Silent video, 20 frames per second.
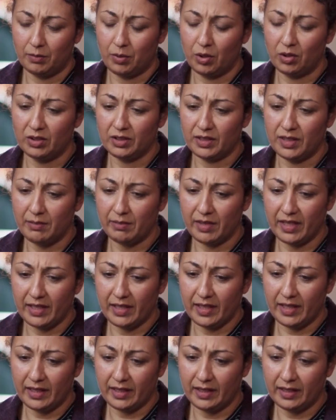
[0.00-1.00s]

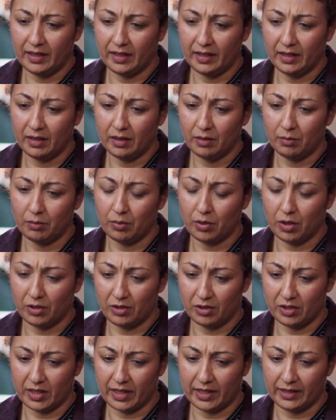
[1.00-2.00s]
policymaking
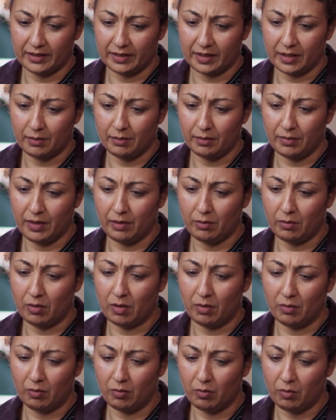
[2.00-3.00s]
process can be
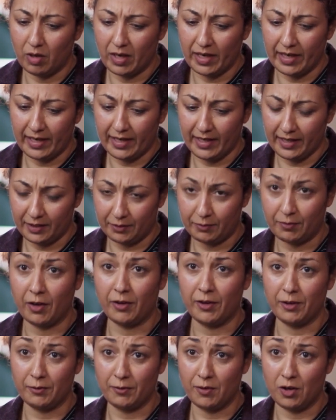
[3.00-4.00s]
one where it's
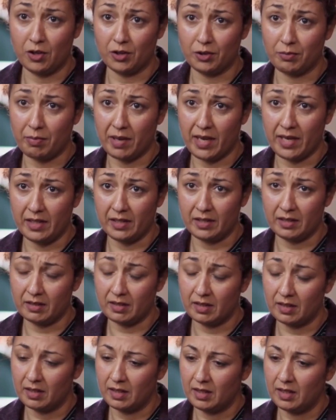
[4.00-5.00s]
very fast-paced,